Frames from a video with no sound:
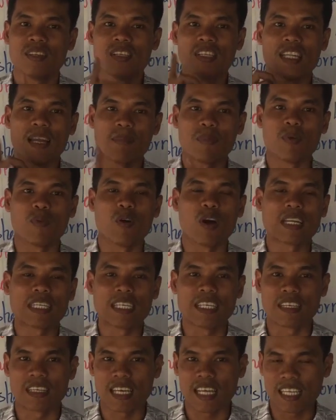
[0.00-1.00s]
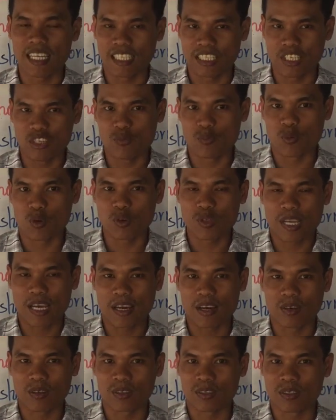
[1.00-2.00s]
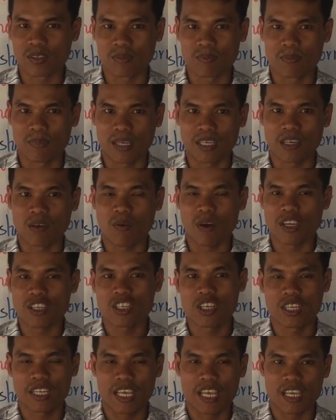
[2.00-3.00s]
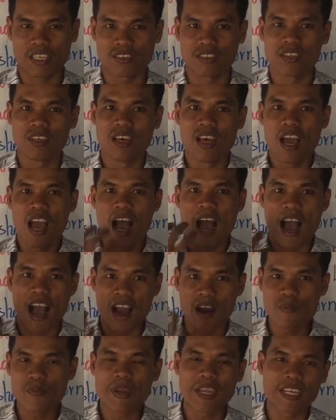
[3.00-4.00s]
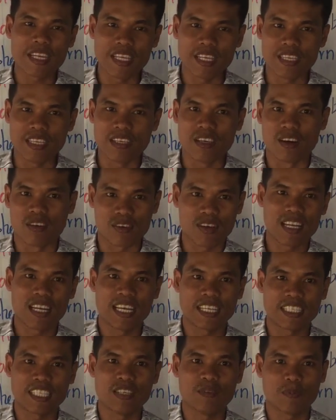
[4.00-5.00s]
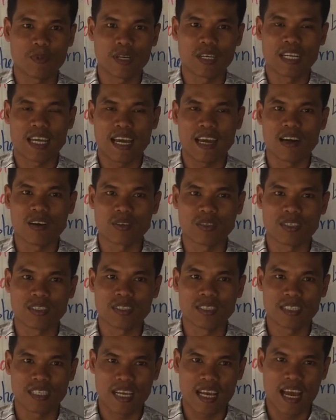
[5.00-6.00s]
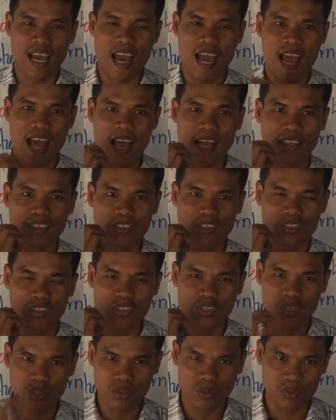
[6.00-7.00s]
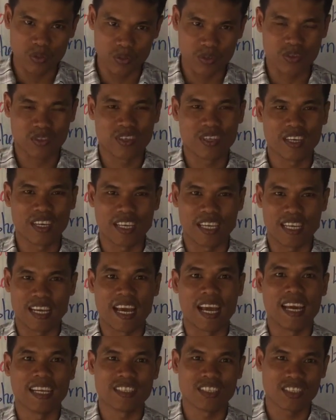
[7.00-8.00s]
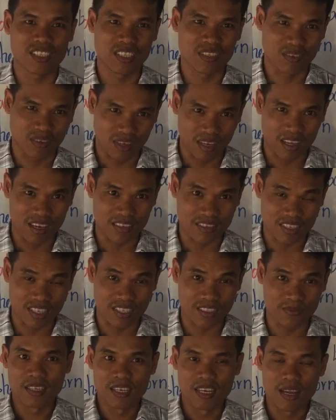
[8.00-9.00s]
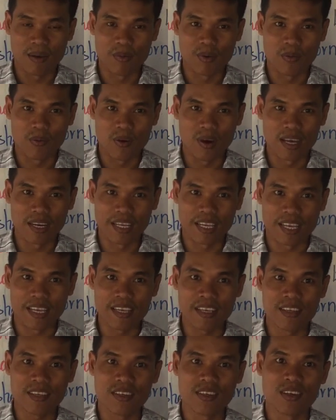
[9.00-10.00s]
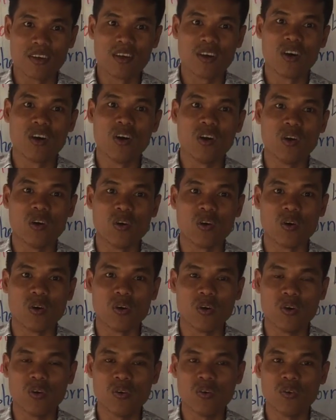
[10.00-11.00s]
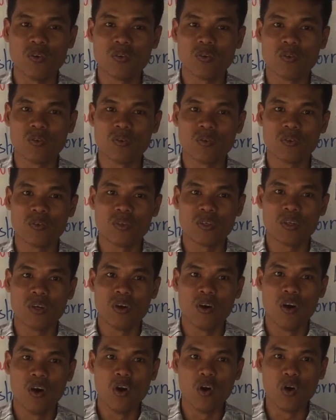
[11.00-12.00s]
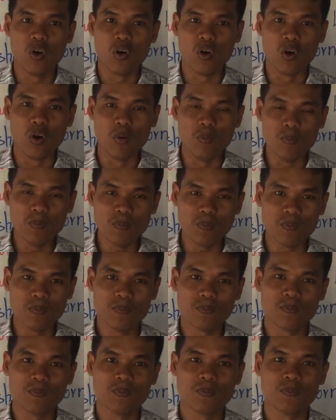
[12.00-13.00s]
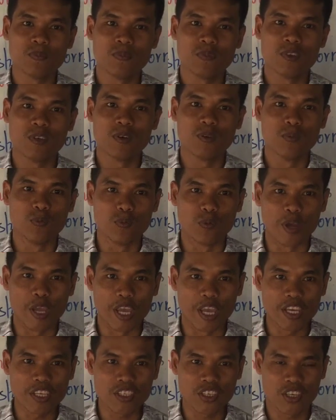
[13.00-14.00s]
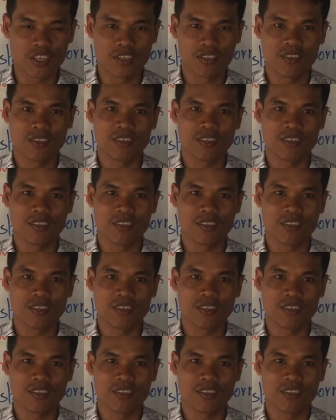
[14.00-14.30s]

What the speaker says: Number 1 is relative pronoun. My question is, how many relative pronouns are used in adjective clauses? Number 1 is who, whom, which,